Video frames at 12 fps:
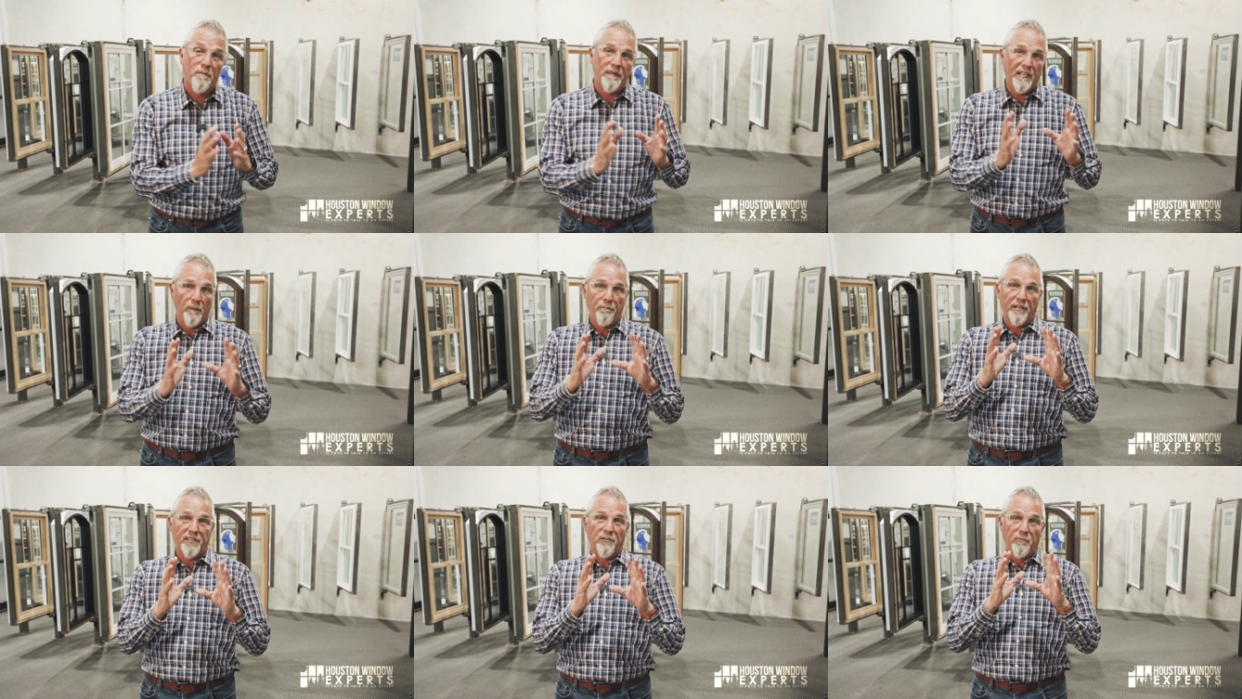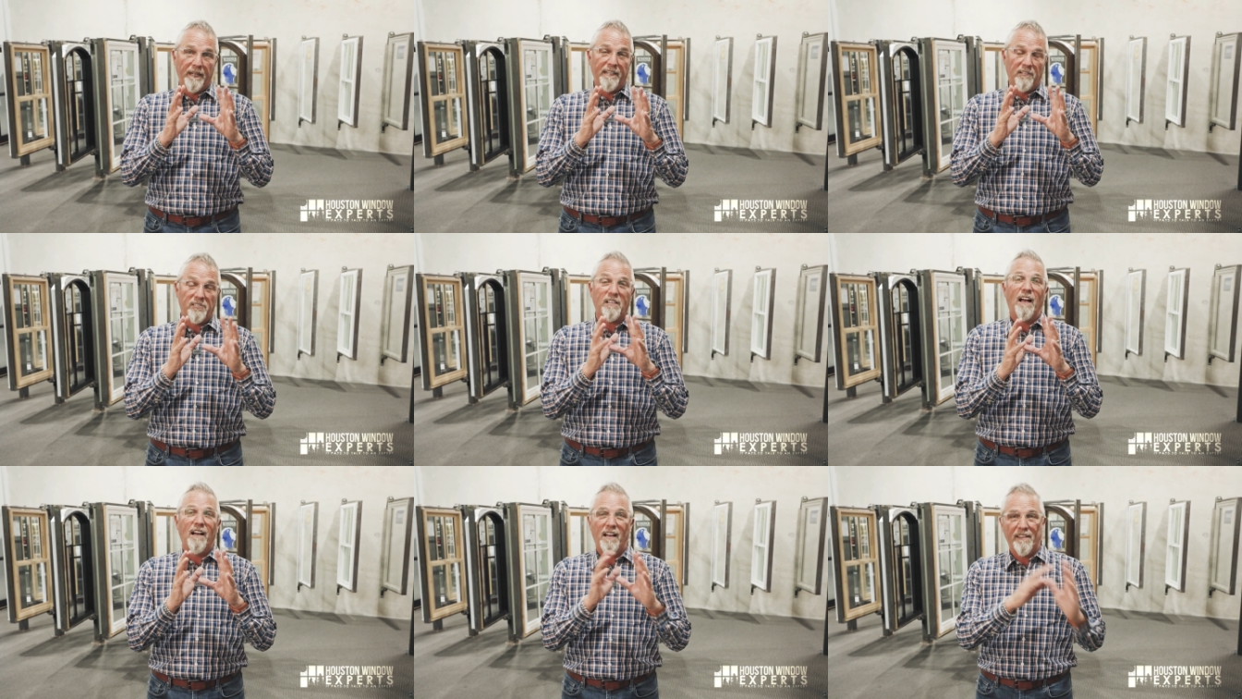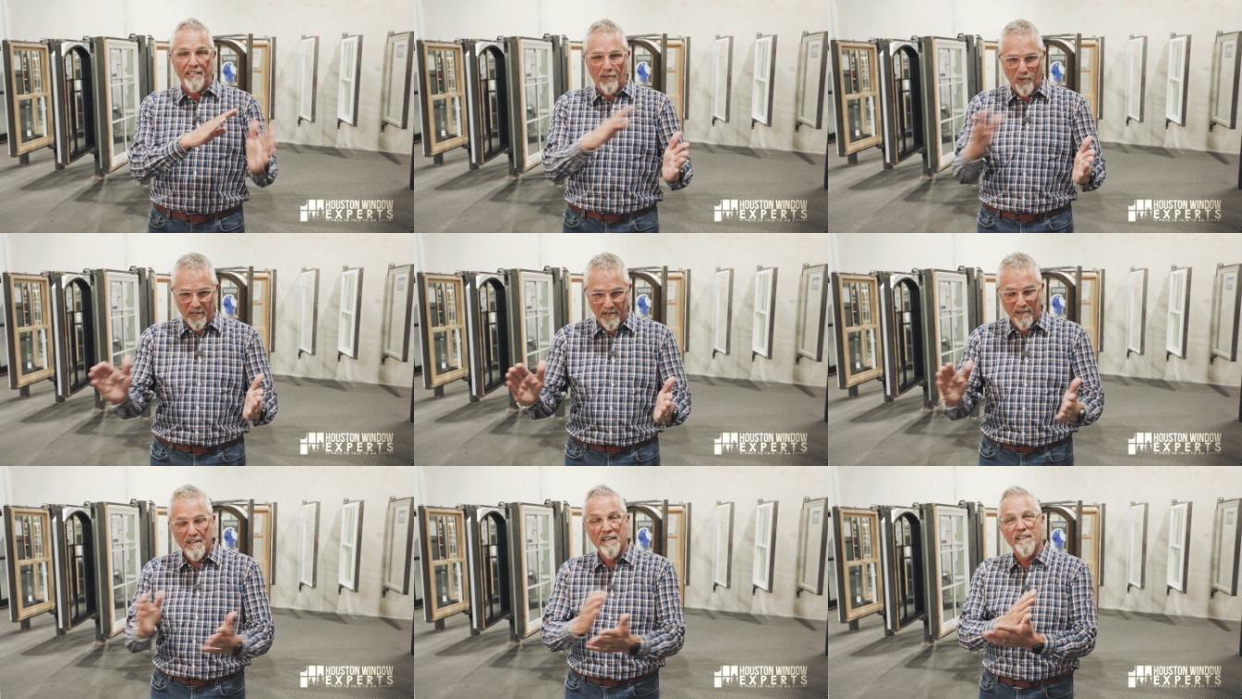they'll put the windows on the
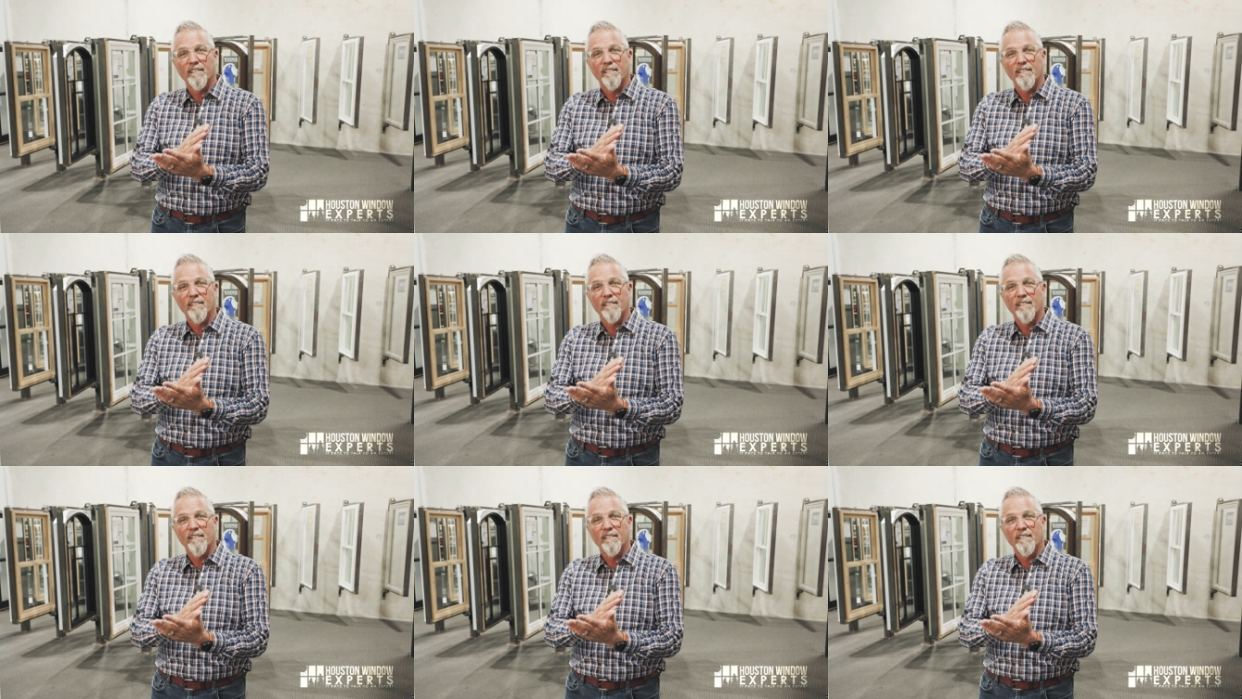order,